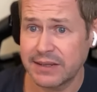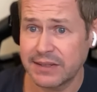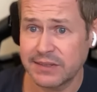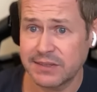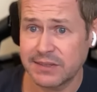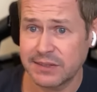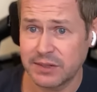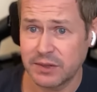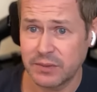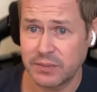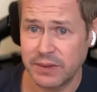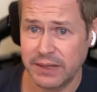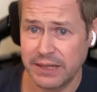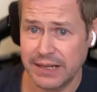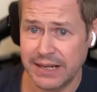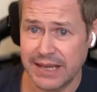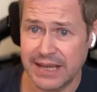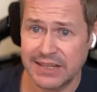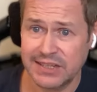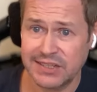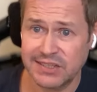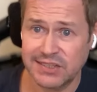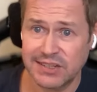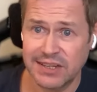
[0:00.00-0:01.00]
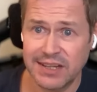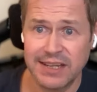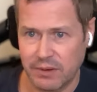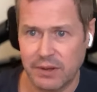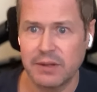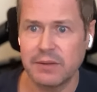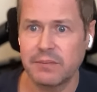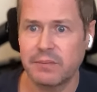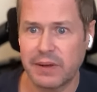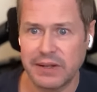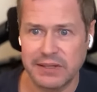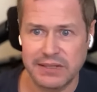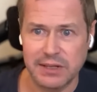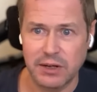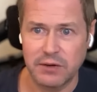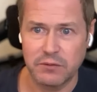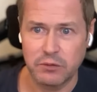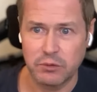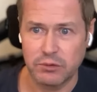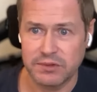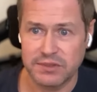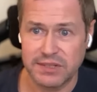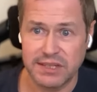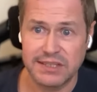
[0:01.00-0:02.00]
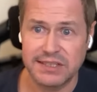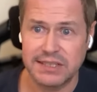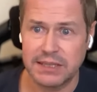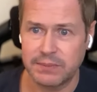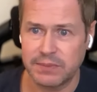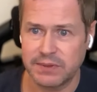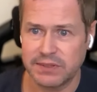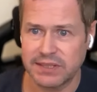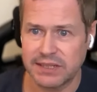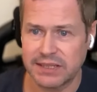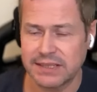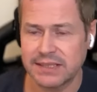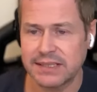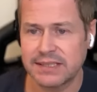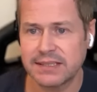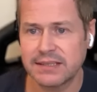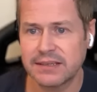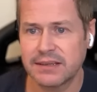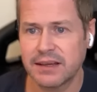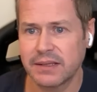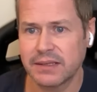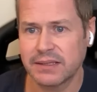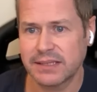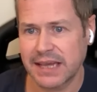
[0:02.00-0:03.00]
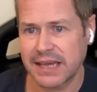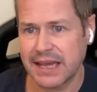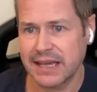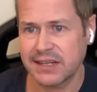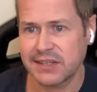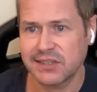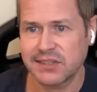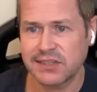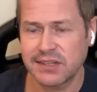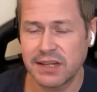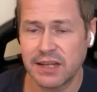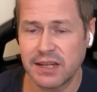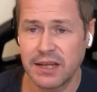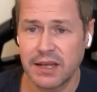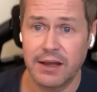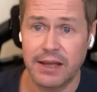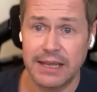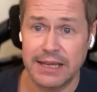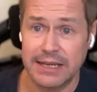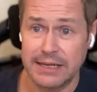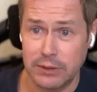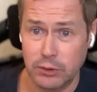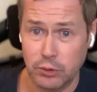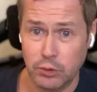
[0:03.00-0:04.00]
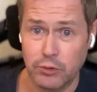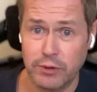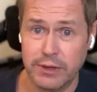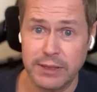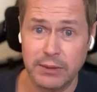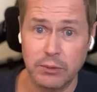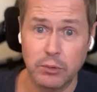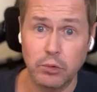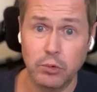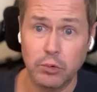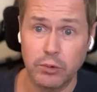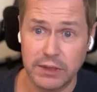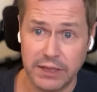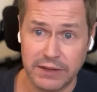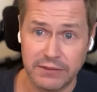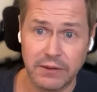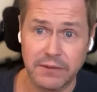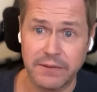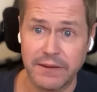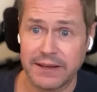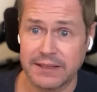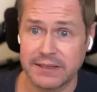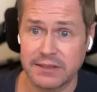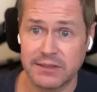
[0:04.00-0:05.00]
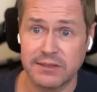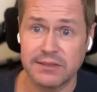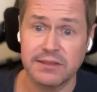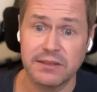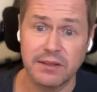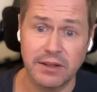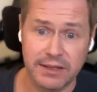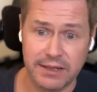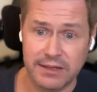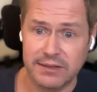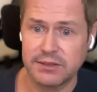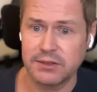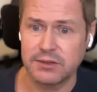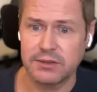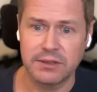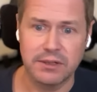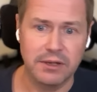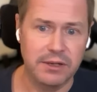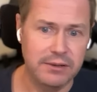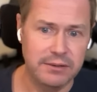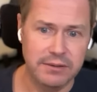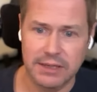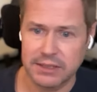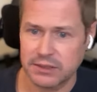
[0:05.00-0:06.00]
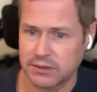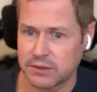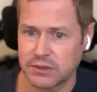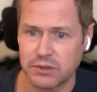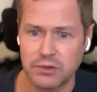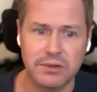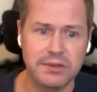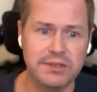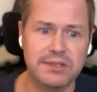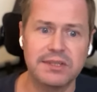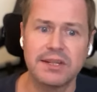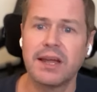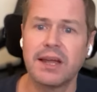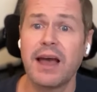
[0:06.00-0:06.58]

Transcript: It's going to be less, basically overall 60% tax, ignoring all the other factors like student loan, national insurance,